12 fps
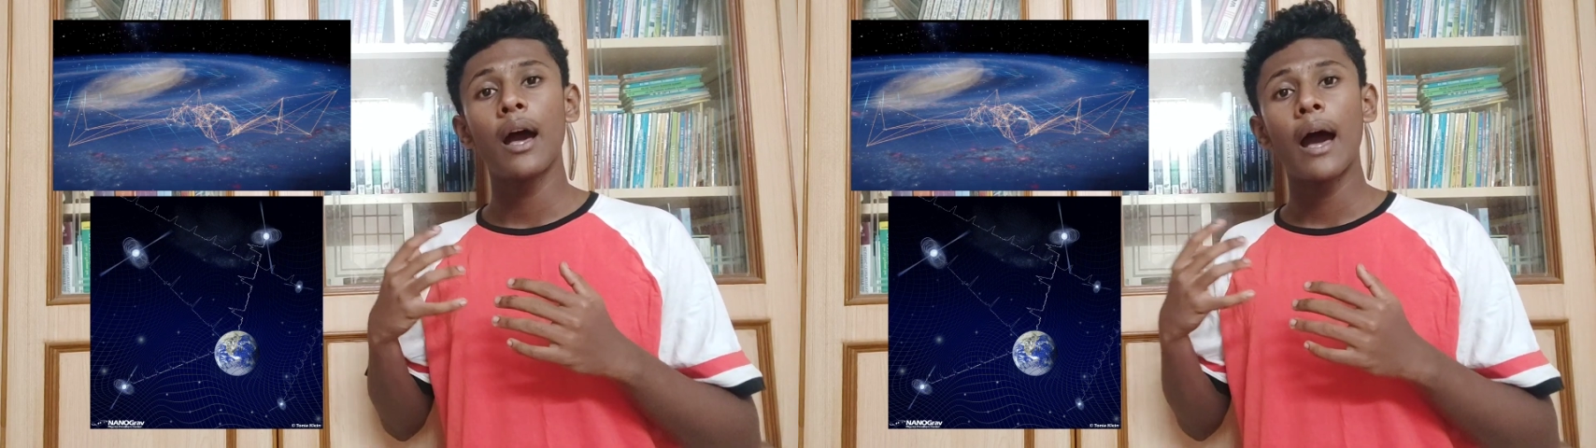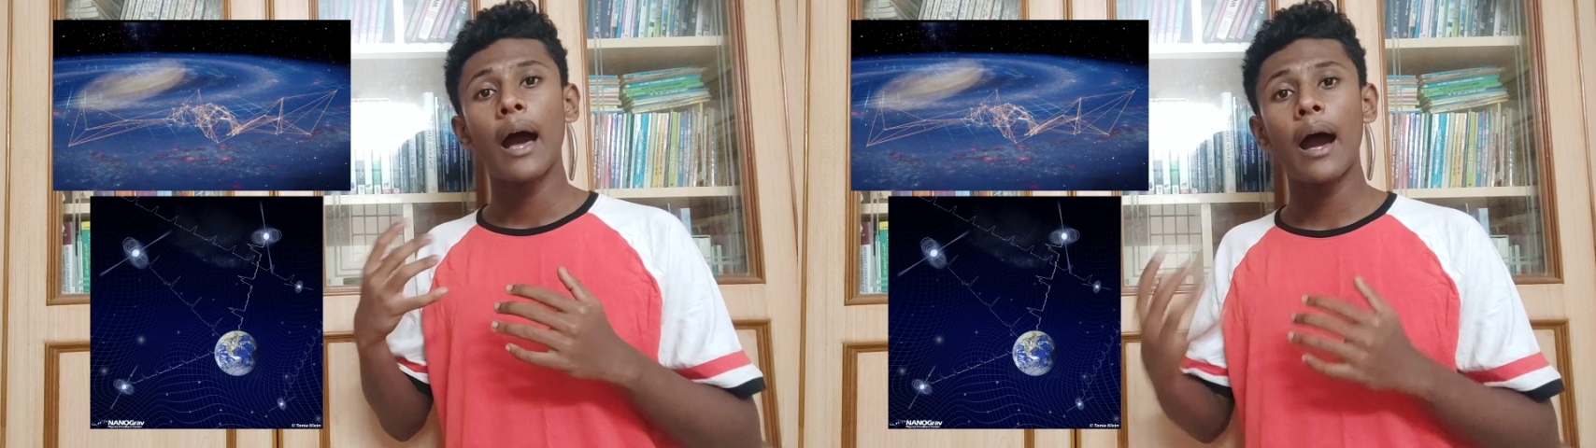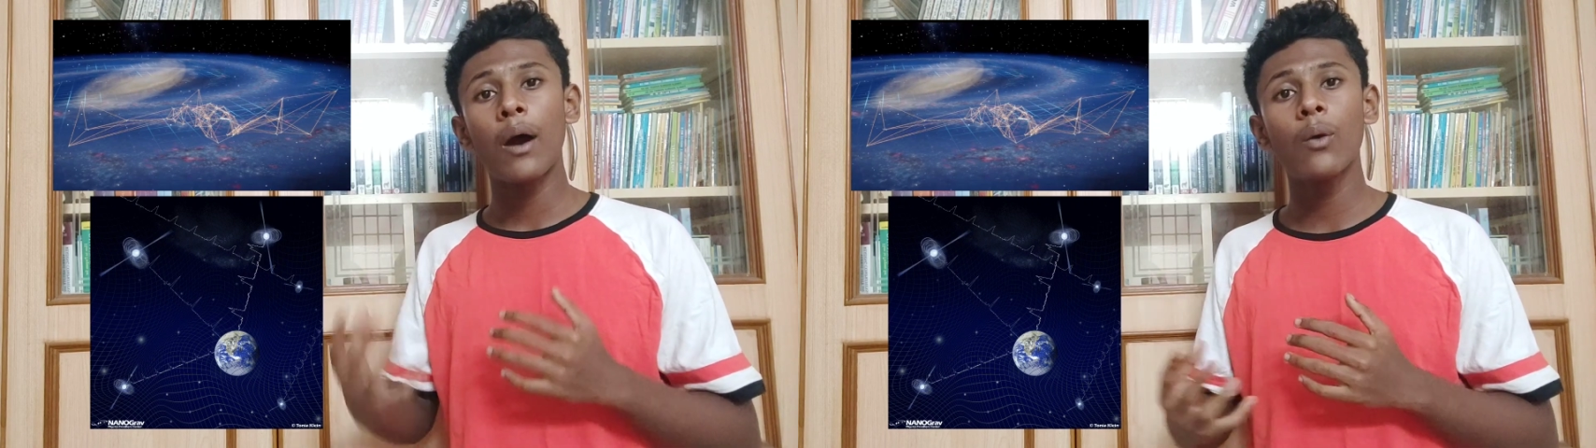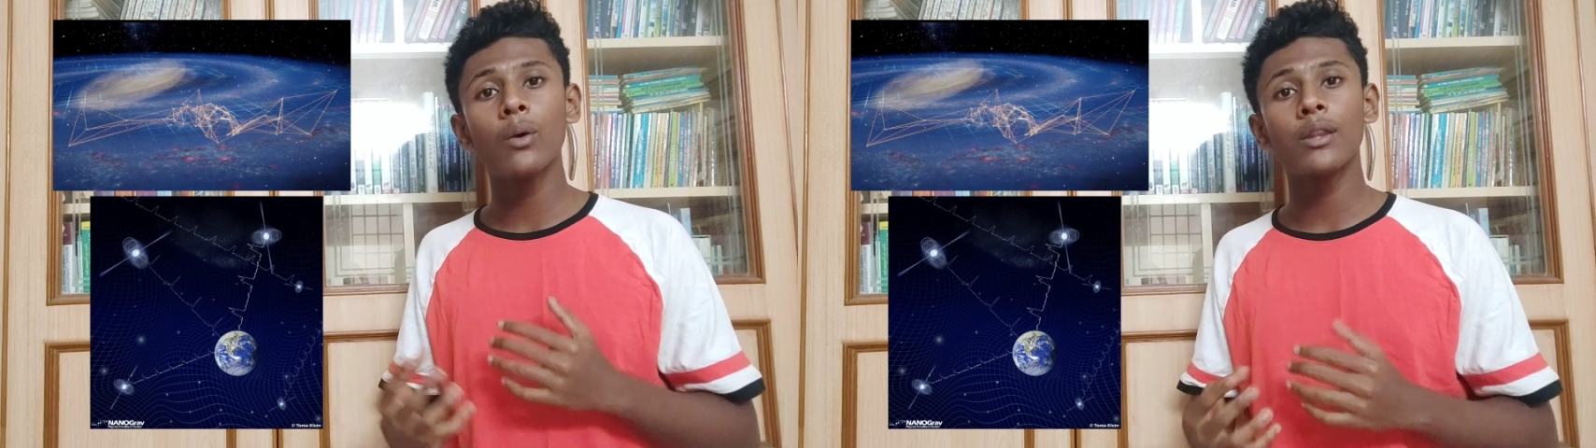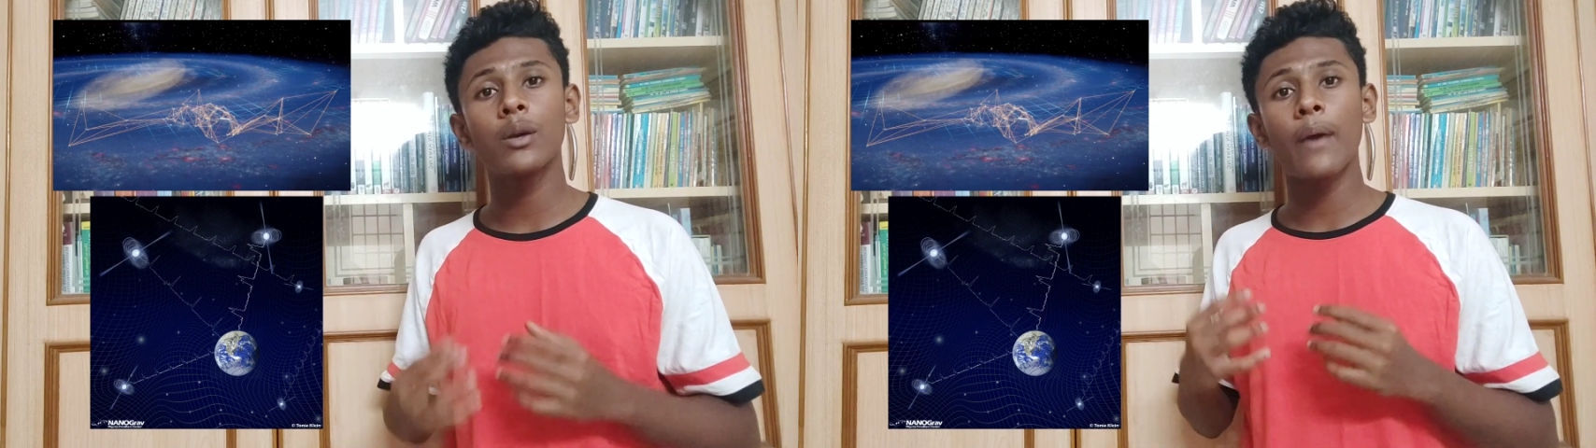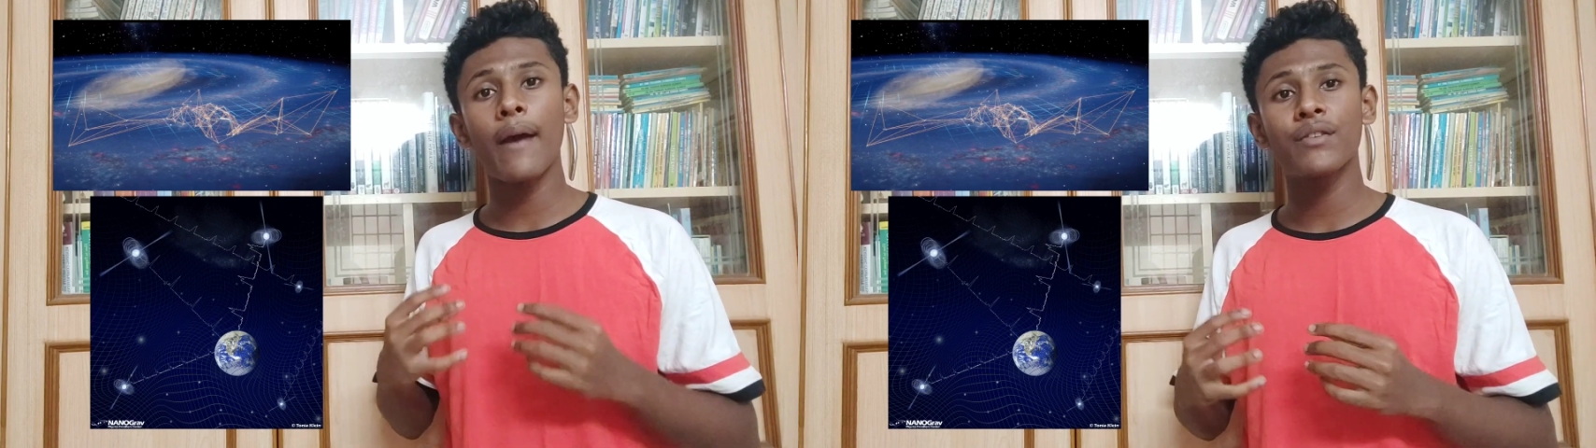how
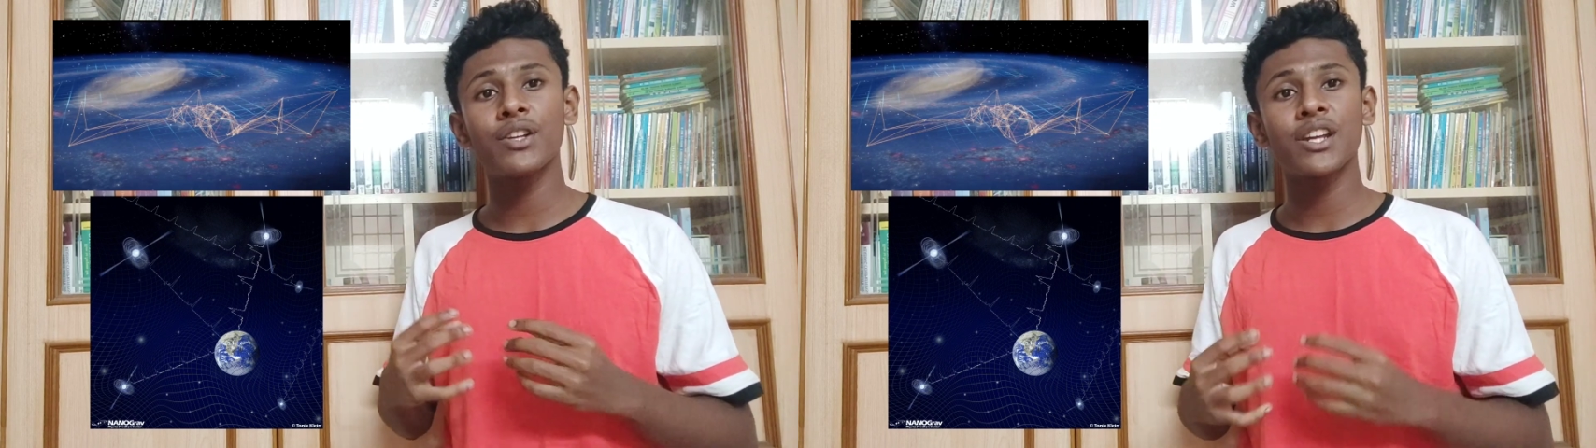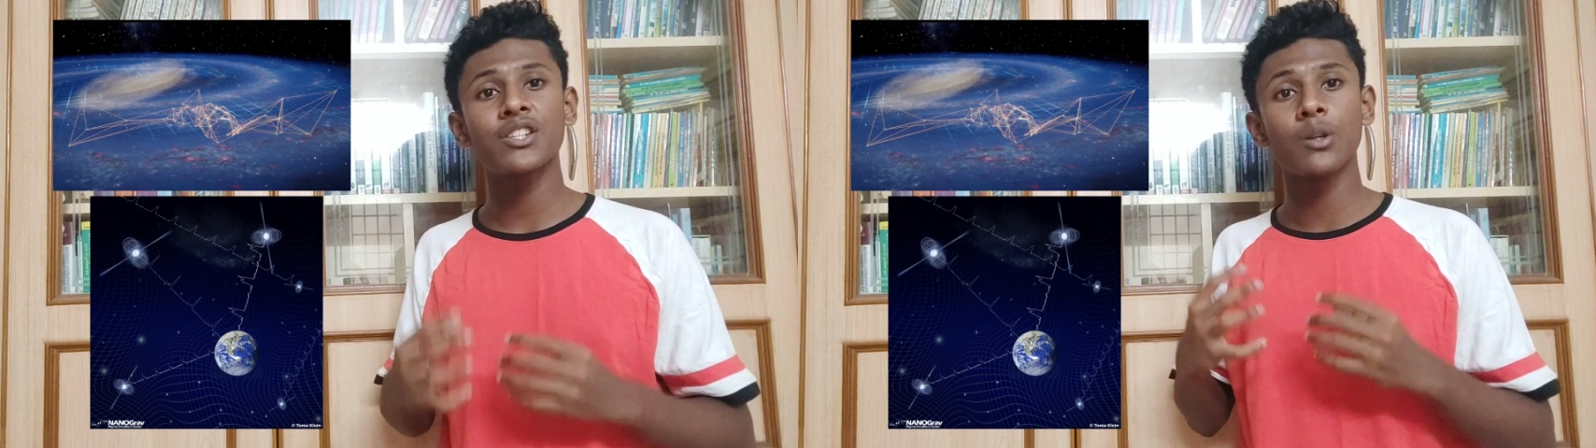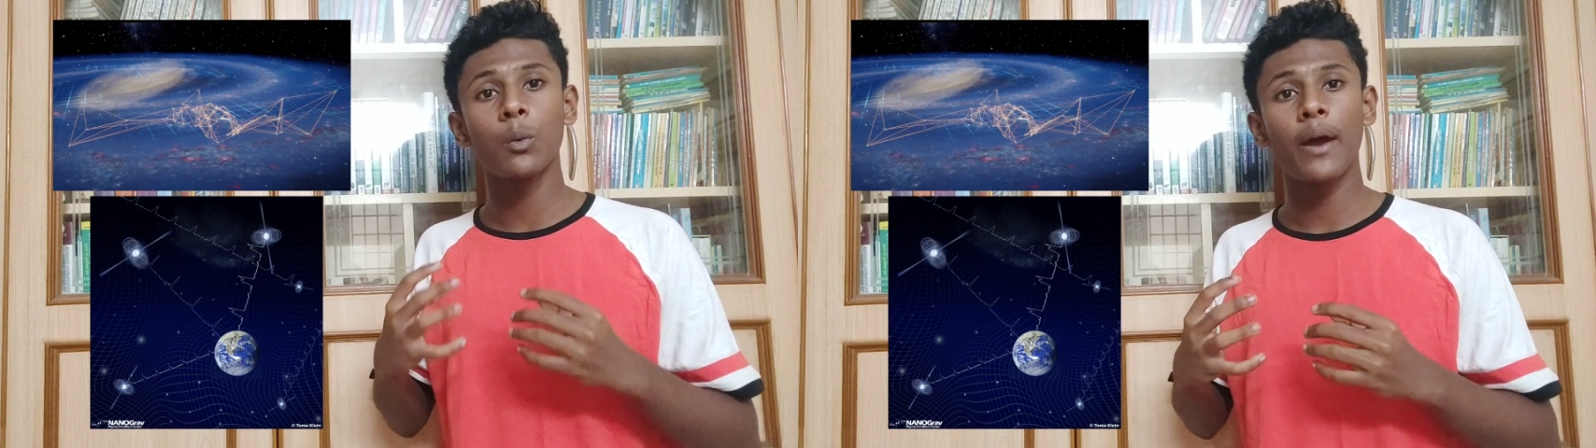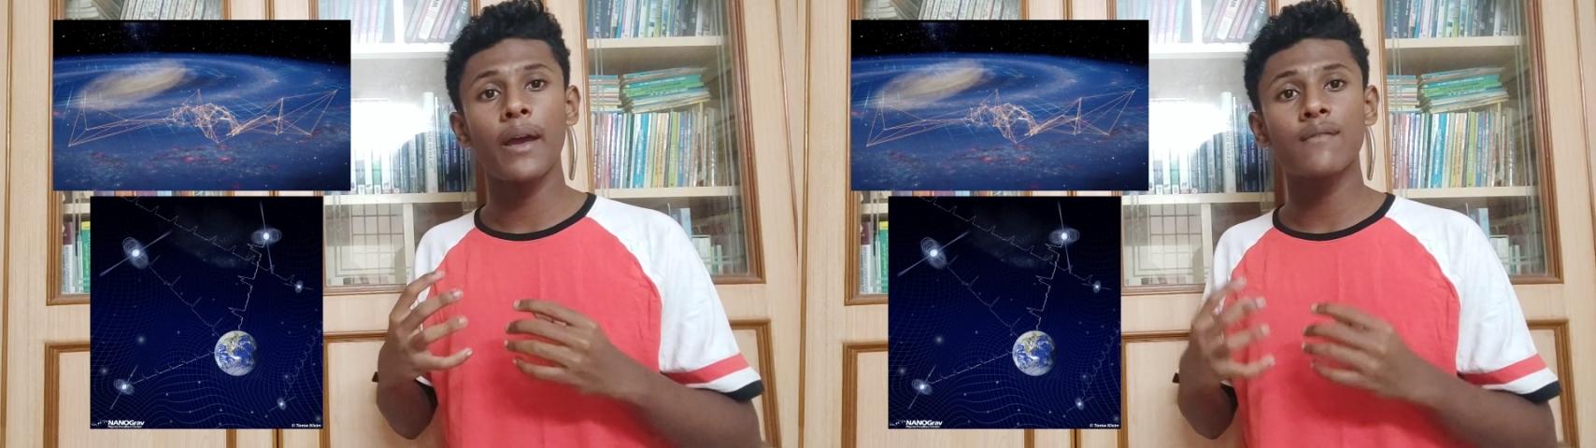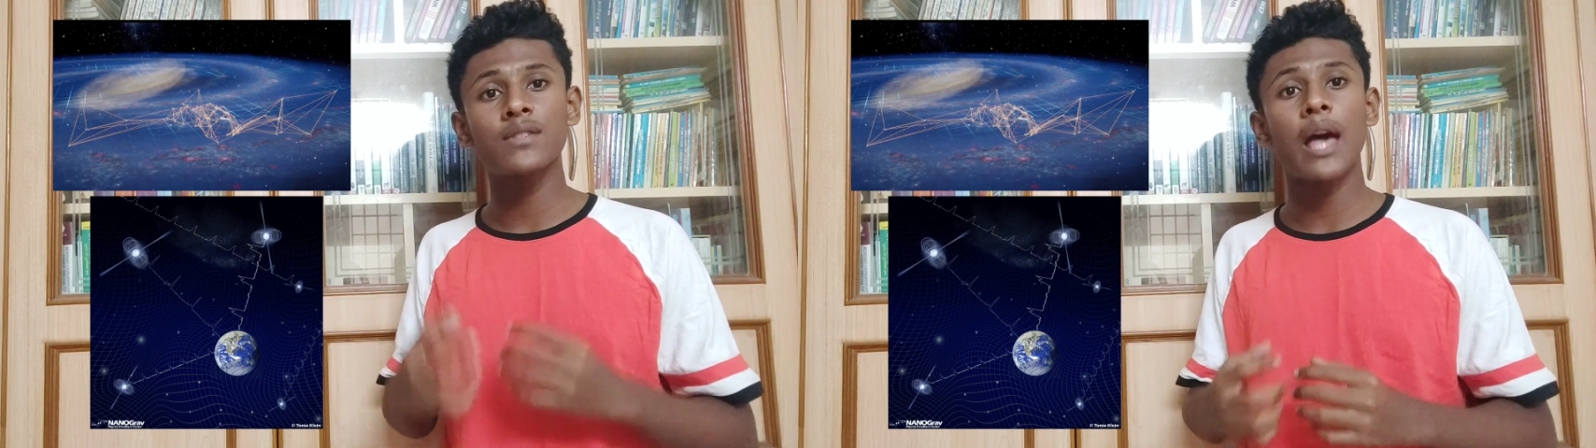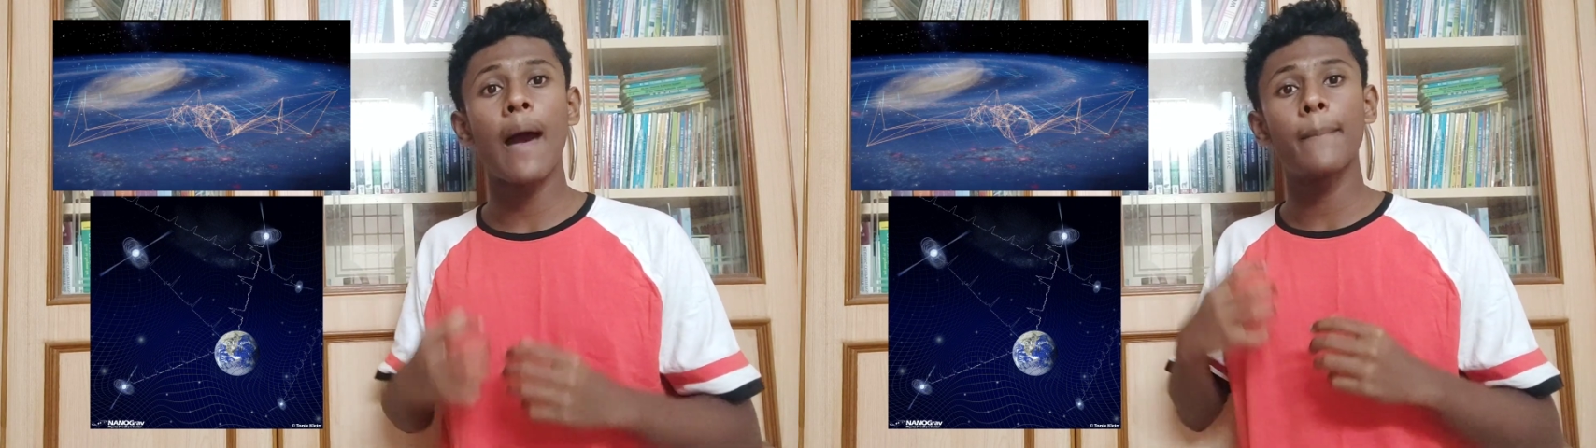the gravitational
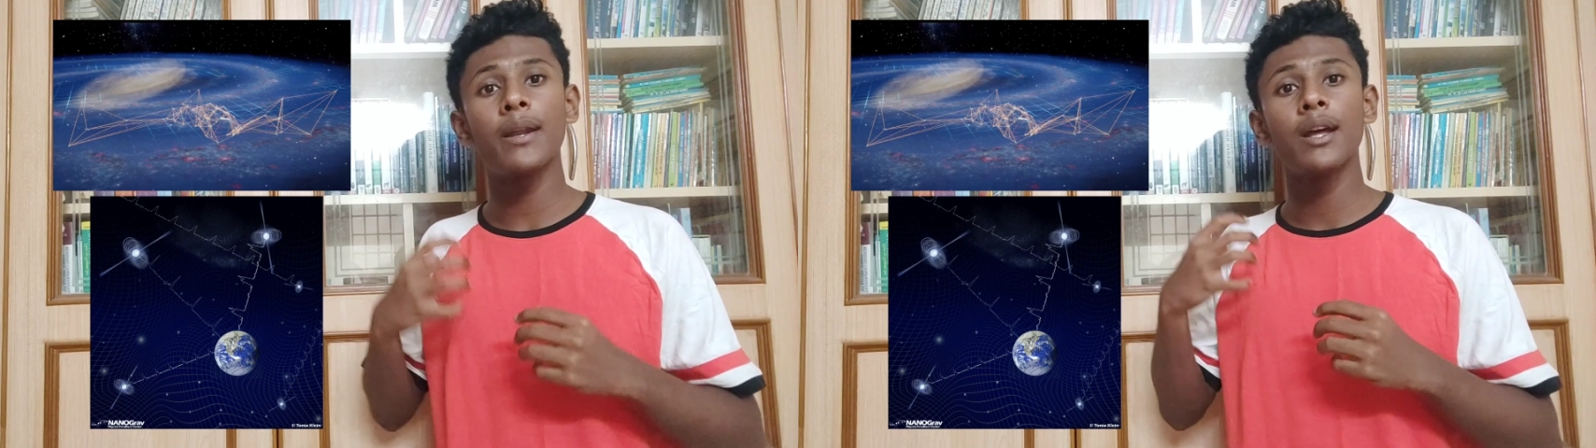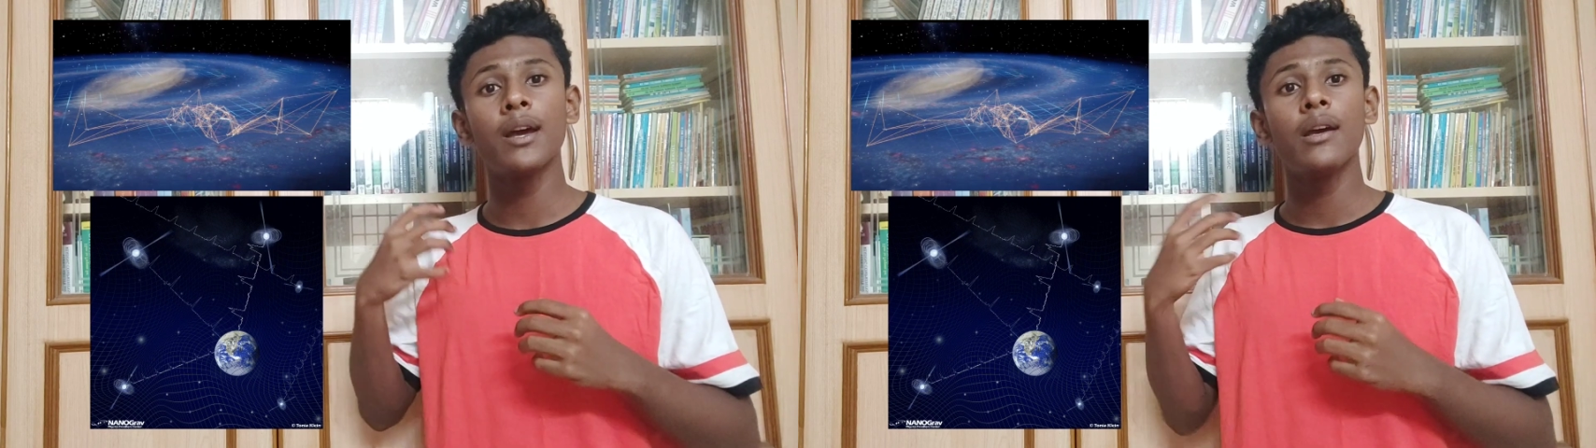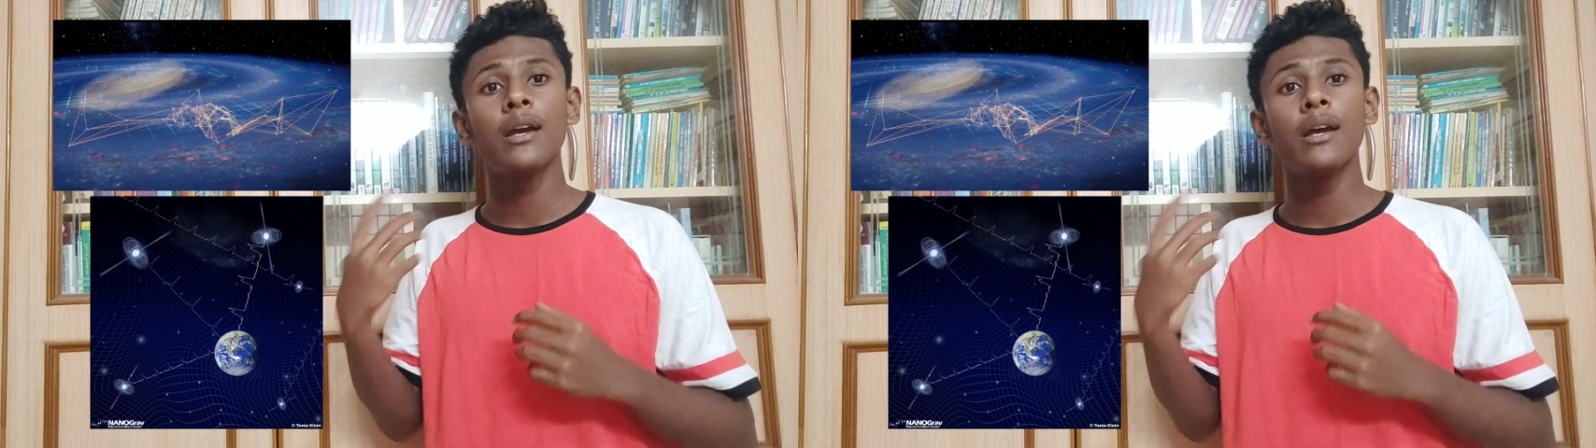waves have been